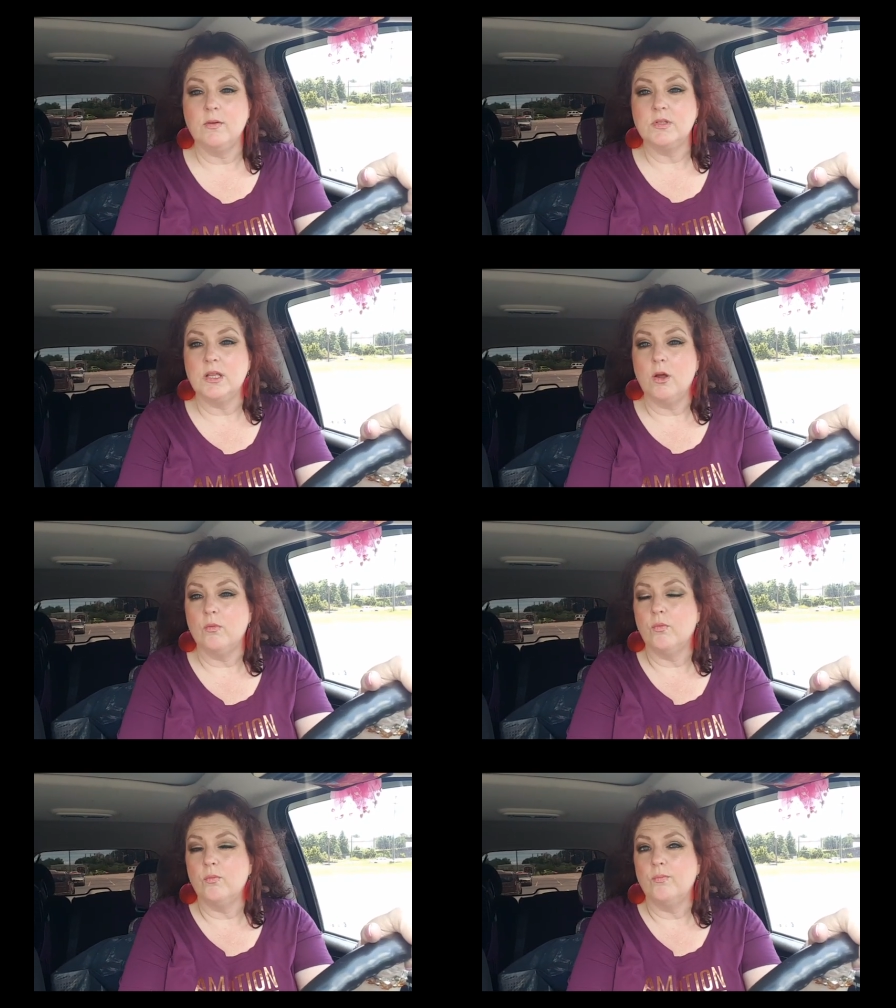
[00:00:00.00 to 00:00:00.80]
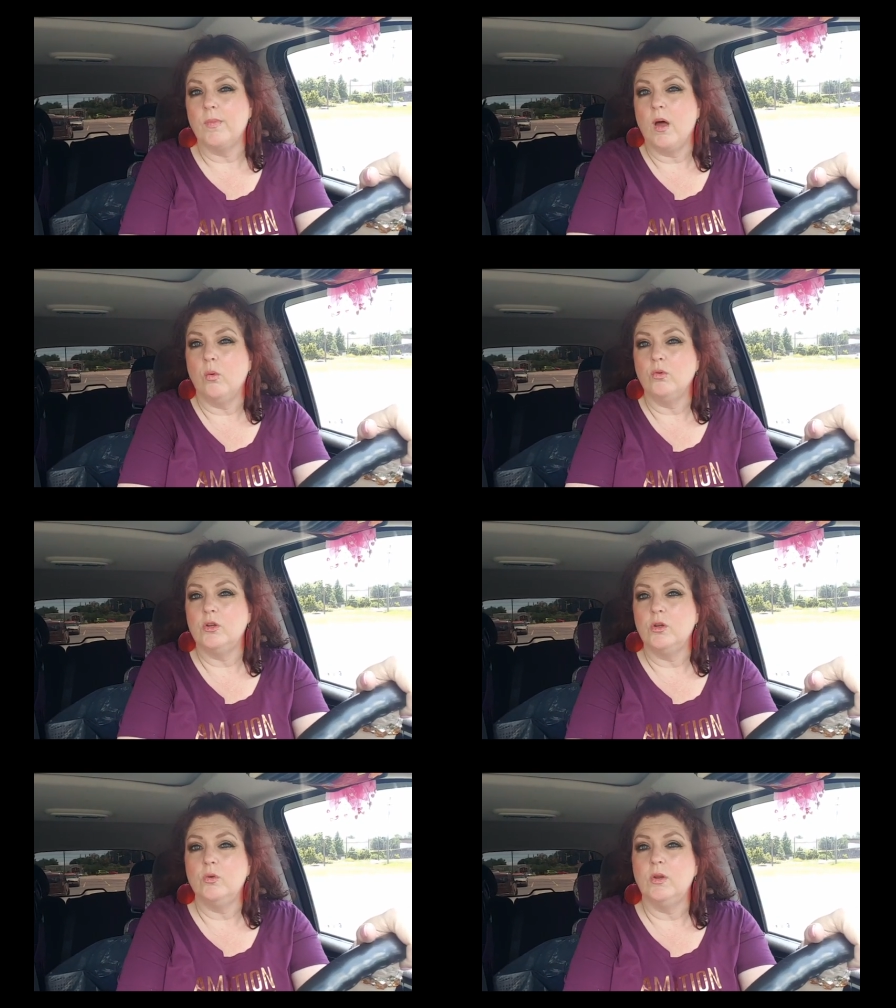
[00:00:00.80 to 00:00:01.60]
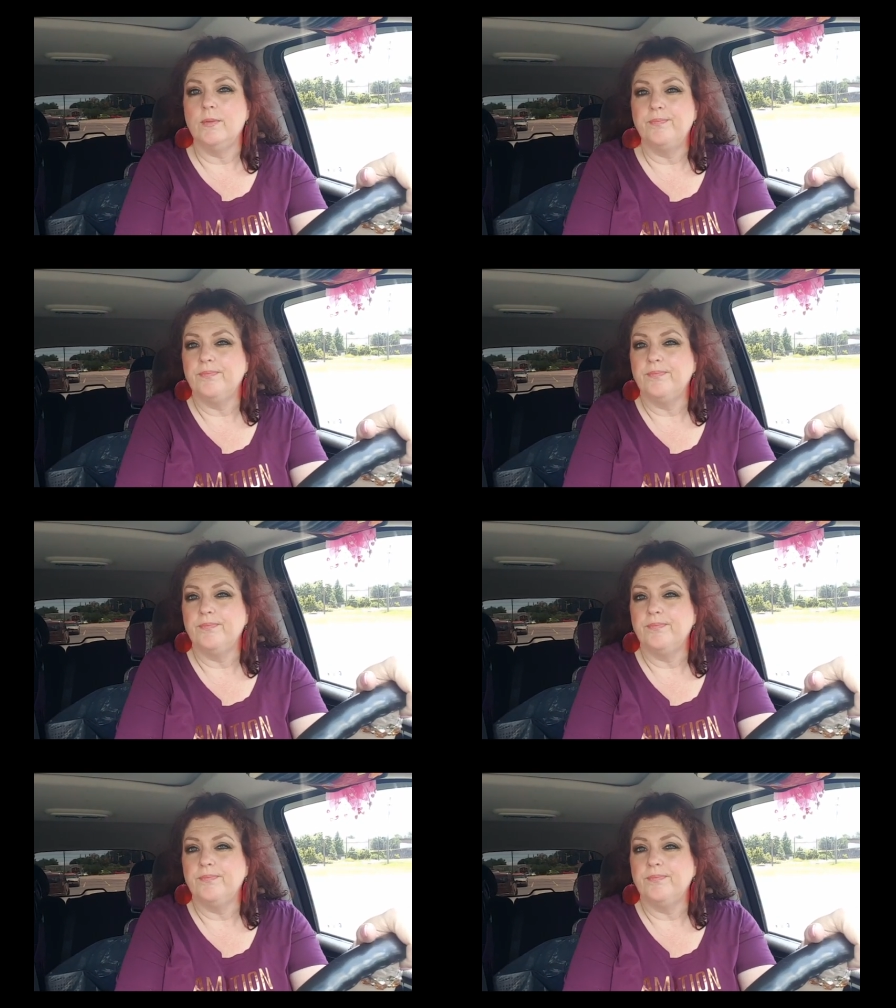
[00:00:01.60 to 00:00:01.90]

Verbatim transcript: He was an old dude.